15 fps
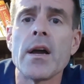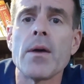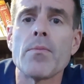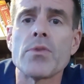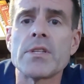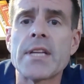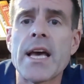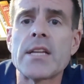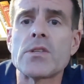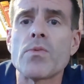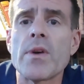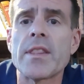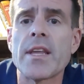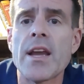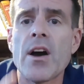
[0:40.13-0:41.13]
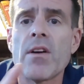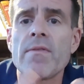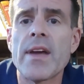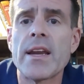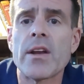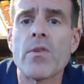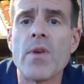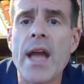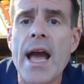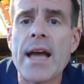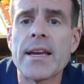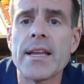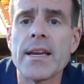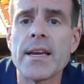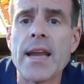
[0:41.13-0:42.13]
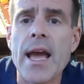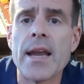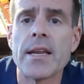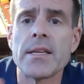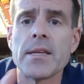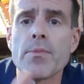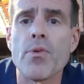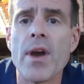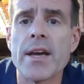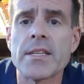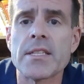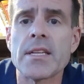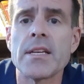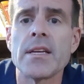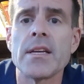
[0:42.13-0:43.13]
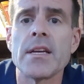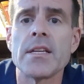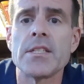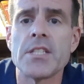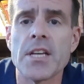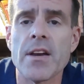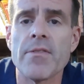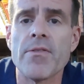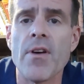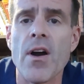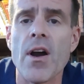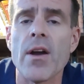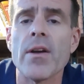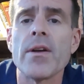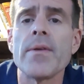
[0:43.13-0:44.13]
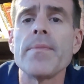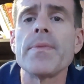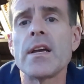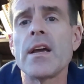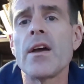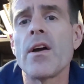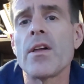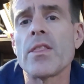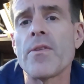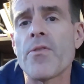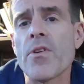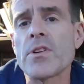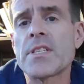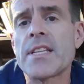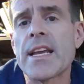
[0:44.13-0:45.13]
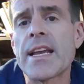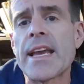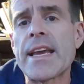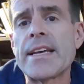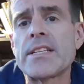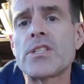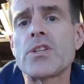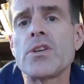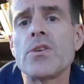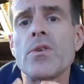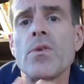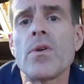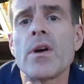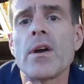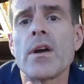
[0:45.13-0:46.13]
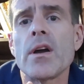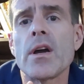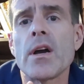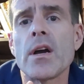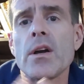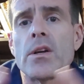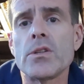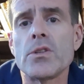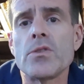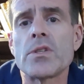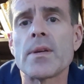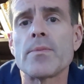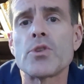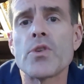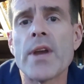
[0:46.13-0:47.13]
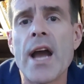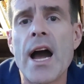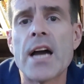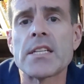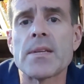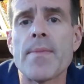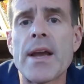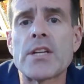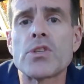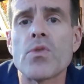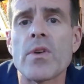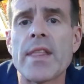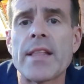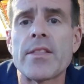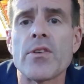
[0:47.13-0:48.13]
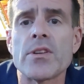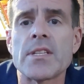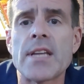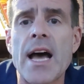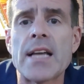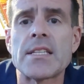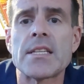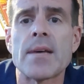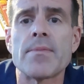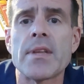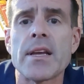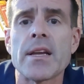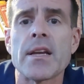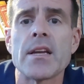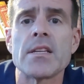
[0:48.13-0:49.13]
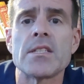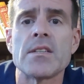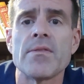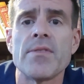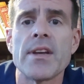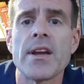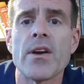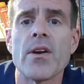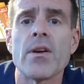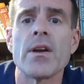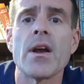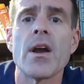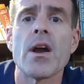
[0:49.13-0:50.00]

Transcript: presents with an elevated creatinine and a depressed GFR. The first thing is to do some triage and make sure that there is not something severe